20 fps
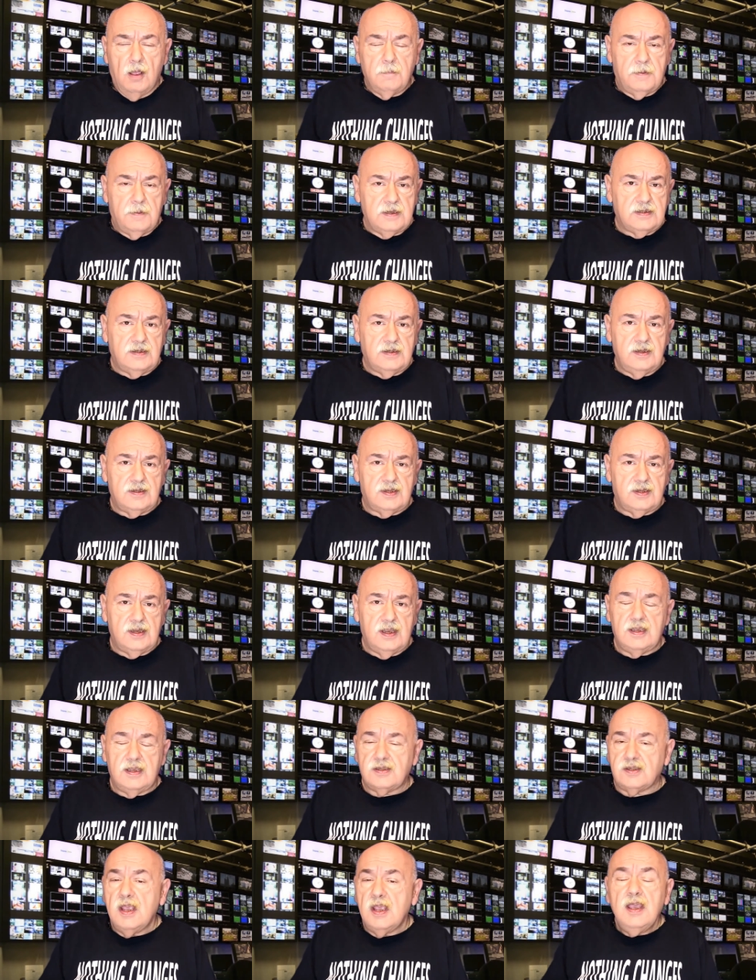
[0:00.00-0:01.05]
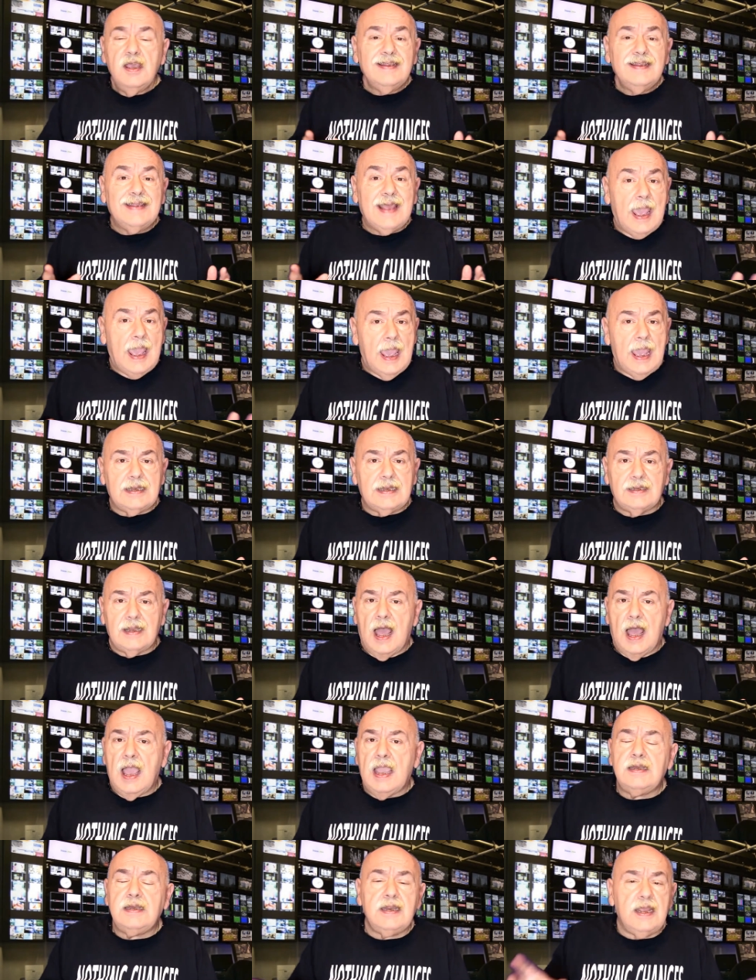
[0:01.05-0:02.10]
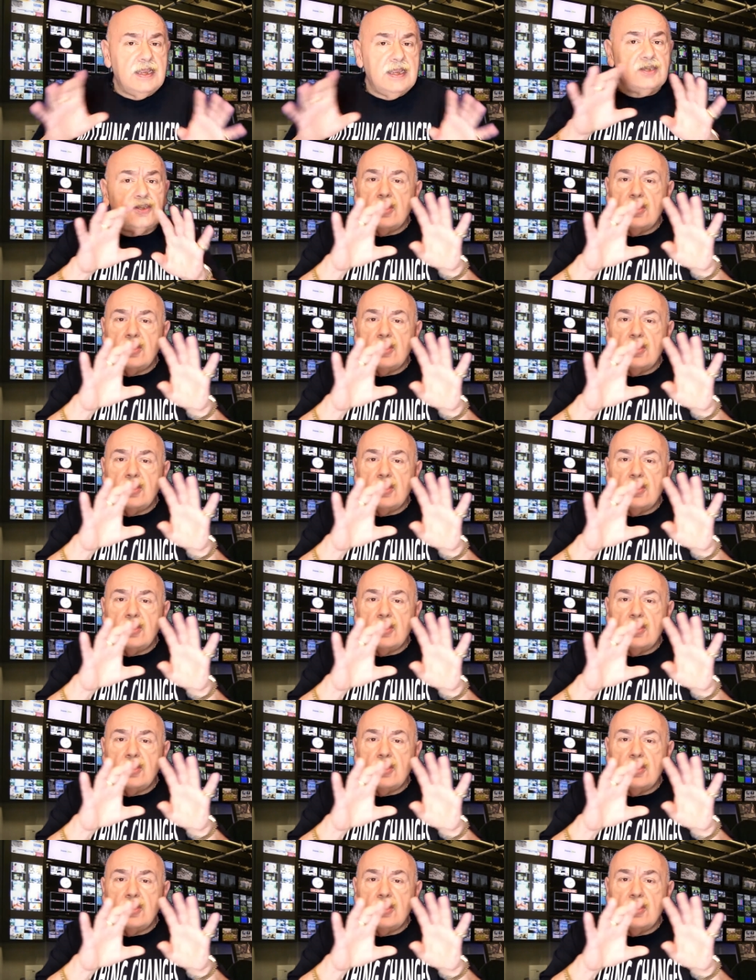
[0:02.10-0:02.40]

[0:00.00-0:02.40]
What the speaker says: businesses. The headline is